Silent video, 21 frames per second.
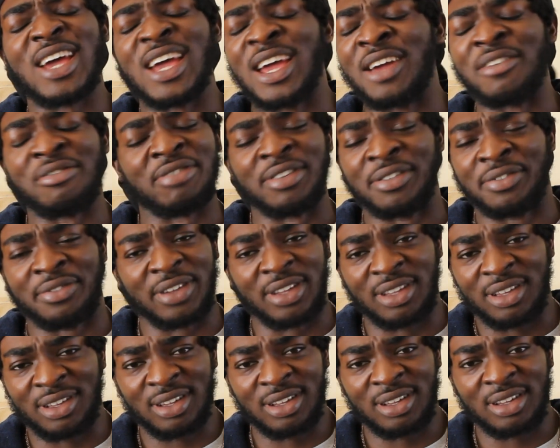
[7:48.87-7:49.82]

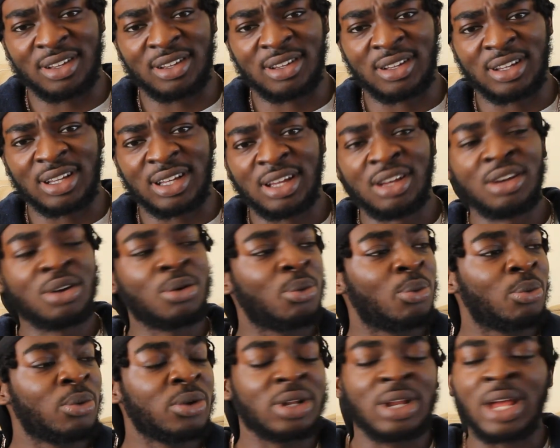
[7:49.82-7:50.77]
everything.
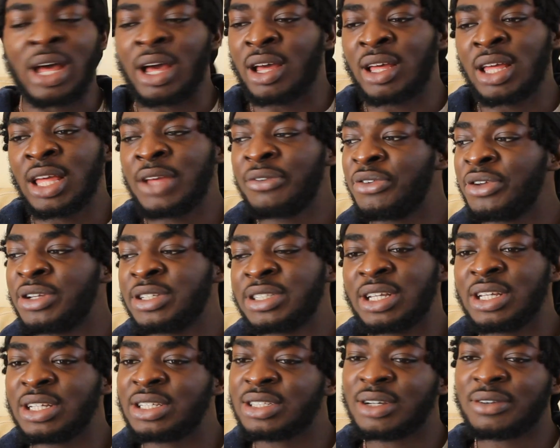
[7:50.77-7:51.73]
Like if you
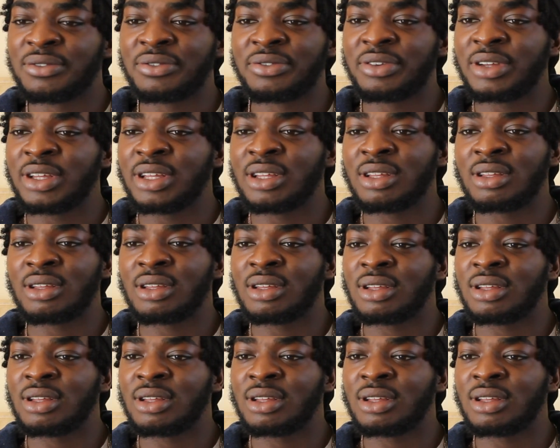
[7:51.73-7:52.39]
see something